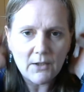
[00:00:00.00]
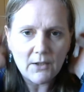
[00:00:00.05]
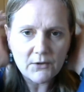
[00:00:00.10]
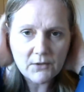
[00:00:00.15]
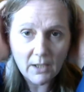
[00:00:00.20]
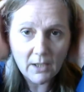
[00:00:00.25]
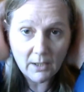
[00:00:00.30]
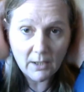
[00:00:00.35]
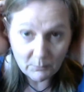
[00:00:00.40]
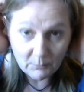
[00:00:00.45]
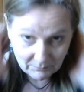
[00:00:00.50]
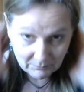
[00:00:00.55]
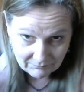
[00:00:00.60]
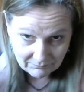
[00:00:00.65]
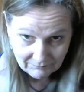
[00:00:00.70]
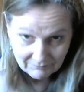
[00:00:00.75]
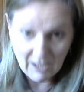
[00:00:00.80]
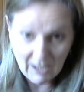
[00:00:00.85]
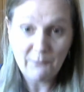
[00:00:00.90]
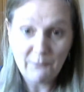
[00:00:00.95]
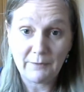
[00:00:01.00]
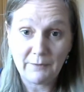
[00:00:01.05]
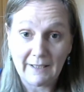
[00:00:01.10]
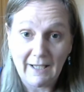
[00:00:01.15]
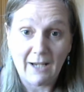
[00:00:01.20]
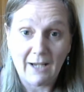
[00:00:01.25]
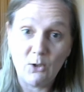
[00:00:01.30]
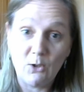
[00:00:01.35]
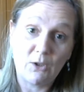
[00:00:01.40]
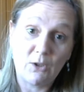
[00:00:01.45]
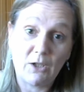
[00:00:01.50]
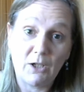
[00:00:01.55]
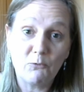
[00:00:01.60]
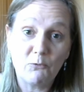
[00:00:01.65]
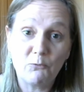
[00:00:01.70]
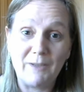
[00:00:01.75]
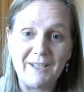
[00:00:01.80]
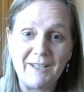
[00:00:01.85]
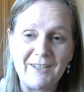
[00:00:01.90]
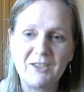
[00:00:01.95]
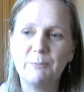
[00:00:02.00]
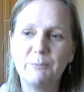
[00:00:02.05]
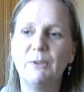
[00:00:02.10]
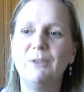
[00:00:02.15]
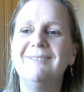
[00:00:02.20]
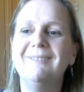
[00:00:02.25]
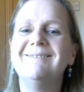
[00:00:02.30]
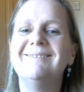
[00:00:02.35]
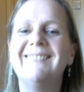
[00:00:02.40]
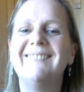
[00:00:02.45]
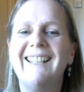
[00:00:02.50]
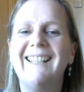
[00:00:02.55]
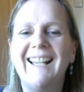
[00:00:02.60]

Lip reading: So hopefully I look reasonable,